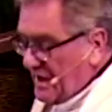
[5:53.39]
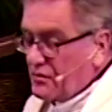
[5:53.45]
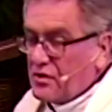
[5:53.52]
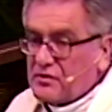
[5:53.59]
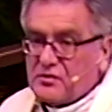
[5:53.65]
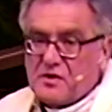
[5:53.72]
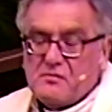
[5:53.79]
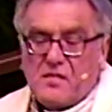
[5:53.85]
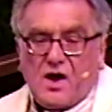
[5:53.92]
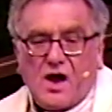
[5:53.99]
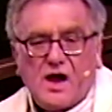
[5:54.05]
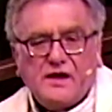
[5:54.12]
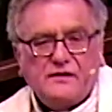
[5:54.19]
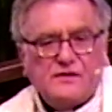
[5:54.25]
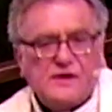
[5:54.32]
would
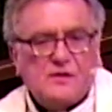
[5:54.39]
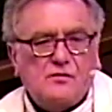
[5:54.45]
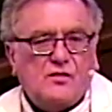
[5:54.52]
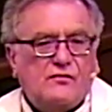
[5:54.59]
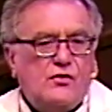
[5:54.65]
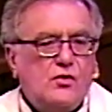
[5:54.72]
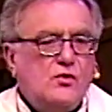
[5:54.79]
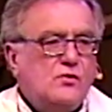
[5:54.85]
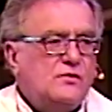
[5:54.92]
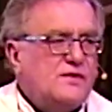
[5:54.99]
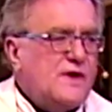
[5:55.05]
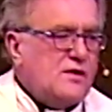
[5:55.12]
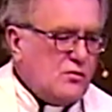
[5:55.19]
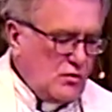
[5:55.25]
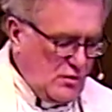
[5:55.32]
remind them of who
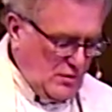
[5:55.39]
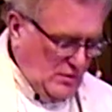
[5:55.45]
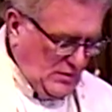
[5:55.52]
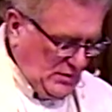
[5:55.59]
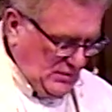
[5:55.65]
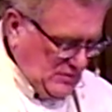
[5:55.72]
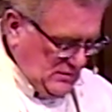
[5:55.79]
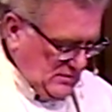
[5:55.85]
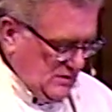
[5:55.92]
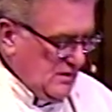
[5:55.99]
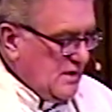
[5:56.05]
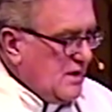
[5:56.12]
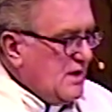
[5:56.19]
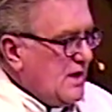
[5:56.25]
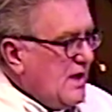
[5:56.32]
they were
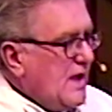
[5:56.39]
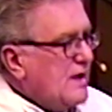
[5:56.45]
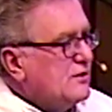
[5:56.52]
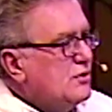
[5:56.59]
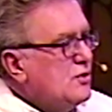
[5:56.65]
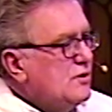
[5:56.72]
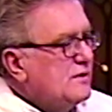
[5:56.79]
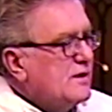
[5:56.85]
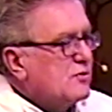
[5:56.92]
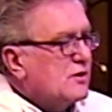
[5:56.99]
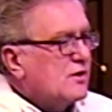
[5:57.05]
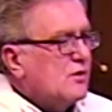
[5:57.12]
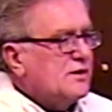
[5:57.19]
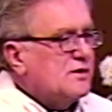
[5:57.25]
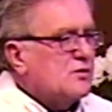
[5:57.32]
and who they were
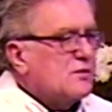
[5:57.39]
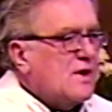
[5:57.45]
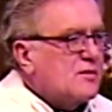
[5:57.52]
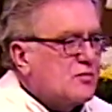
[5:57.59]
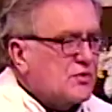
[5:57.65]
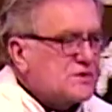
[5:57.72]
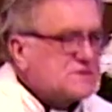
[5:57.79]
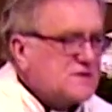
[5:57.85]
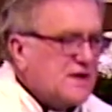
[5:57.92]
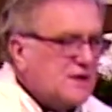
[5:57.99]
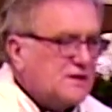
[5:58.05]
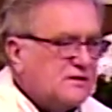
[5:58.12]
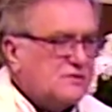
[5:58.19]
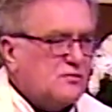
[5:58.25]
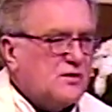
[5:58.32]
going to
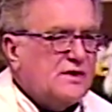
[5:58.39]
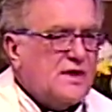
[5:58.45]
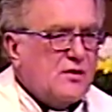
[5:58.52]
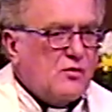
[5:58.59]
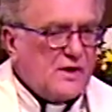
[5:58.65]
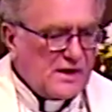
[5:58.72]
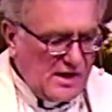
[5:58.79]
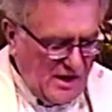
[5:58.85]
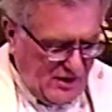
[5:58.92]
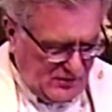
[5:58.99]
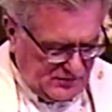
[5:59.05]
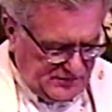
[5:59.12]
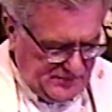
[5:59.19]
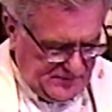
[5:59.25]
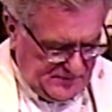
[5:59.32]
represent when they went out.
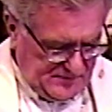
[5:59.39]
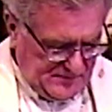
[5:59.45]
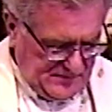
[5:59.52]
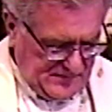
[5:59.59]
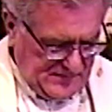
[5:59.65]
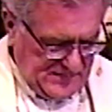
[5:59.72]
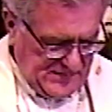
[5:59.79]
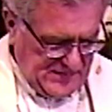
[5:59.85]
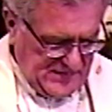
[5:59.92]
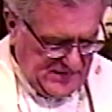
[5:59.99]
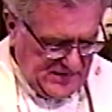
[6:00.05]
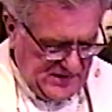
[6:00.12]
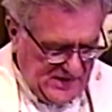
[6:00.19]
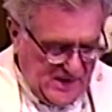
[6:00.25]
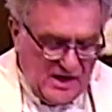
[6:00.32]

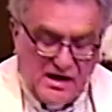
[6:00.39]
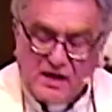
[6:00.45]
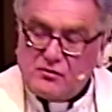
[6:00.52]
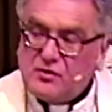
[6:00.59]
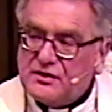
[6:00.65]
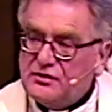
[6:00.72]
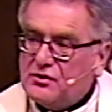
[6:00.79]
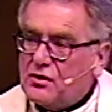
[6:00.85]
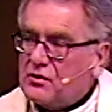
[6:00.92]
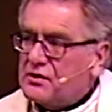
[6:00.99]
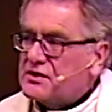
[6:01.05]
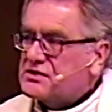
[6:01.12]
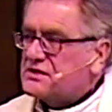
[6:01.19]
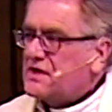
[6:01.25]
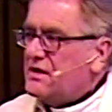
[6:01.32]
It would
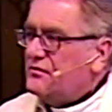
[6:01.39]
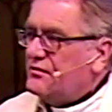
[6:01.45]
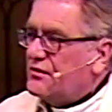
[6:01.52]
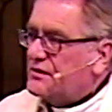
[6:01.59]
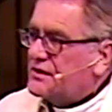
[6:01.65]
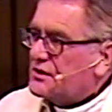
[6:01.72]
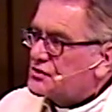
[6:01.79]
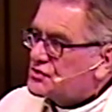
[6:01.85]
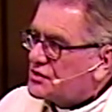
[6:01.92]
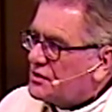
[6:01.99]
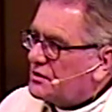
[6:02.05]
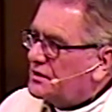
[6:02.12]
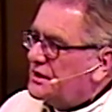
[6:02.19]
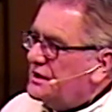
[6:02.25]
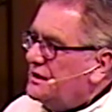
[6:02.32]
nourish them for their
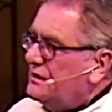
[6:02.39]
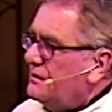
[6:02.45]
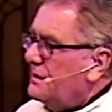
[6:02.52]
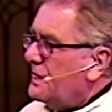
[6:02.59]
journey,